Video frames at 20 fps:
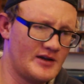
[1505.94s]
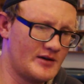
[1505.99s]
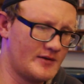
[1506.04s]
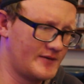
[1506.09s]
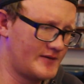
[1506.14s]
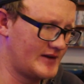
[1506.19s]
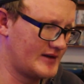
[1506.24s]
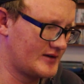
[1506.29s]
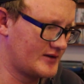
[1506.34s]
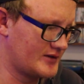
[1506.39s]

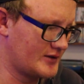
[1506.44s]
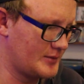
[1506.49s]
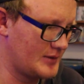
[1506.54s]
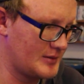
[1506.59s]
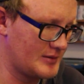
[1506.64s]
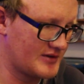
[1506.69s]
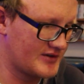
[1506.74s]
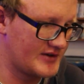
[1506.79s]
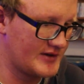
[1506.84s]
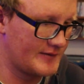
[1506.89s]
don't think there's gonna be
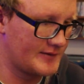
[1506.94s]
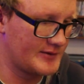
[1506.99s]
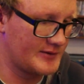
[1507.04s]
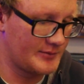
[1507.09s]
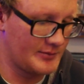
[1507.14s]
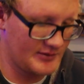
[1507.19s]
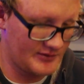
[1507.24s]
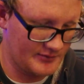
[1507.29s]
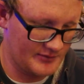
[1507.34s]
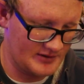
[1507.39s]
much difference
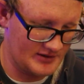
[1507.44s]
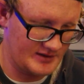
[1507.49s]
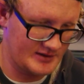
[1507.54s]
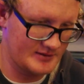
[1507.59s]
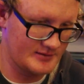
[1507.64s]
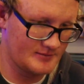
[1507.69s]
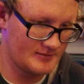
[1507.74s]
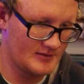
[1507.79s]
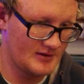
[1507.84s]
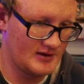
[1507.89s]

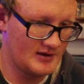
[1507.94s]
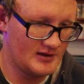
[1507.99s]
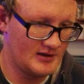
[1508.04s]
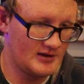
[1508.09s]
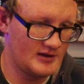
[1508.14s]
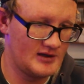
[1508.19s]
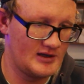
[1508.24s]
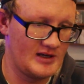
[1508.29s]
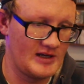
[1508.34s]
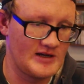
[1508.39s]
between
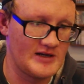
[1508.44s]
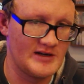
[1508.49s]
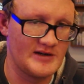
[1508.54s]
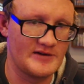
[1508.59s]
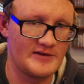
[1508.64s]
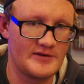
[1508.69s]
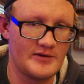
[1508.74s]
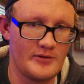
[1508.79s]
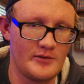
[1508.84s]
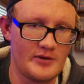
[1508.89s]

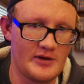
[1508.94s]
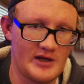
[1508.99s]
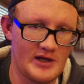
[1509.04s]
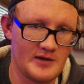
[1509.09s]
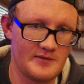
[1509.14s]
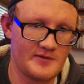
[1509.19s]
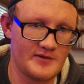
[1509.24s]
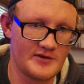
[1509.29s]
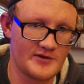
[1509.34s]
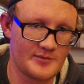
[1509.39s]
a
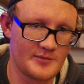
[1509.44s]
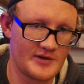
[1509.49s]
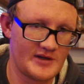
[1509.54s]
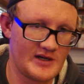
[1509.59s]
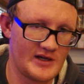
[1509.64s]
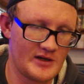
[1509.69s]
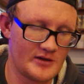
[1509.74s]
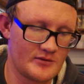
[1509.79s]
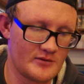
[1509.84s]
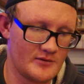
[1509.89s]
2.5 inch
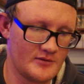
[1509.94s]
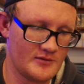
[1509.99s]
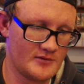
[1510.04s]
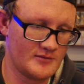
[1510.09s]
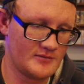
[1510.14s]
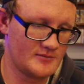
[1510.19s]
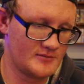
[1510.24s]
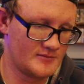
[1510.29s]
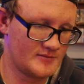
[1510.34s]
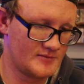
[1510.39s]
mechanical
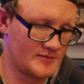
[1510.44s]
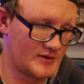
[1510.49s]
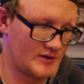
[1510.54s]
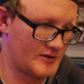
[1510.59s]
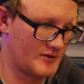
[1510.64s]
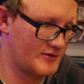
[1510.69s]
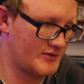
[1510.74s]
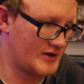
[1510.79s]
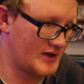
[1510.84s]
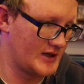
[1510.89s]

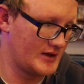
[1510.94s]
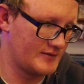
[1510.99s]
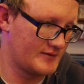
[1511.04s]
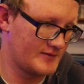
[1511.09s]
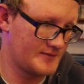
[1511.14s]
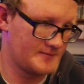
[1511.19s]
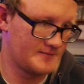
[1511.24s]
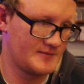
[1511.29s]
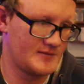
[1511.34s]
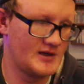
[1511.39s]
hard drive
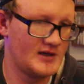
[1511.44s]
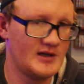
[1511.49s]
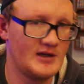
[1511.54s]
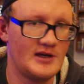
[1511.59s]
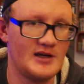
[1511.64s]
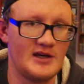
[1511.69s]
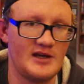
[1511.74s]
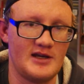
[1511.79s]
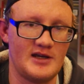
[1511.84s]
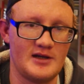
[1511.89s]

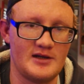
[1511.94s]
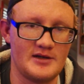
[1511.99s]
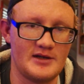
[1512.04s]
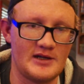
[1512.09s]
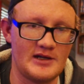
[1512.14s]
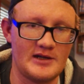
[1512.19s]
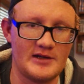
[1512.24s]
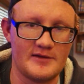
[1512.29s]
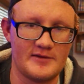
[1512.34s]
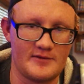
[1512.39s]
and
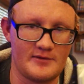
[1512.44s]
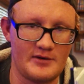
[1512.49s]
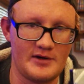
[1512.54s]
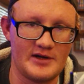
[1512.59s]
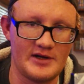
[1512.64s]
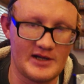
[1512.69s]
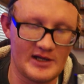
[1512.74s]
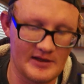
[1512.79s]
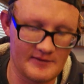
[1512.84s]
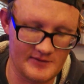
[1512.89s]
a
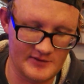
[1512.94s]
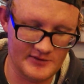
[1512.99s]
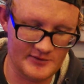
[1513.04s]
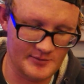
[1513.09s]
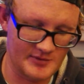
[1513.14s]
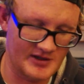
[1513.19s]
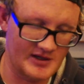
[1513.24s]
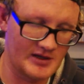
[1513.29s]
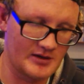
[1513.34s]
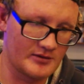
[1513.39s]
3.5
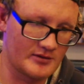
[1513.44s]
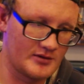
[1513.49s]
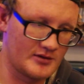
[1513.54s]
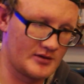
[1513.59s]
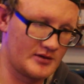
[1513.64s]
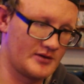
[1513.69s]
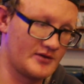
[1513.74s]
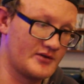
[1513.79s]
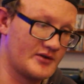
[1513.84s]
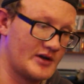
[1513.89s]
inch mechanical
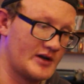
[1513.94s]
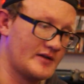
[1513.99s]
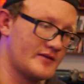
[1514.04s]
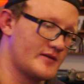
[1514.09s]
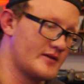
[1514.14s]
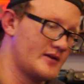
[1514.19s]
hard drive.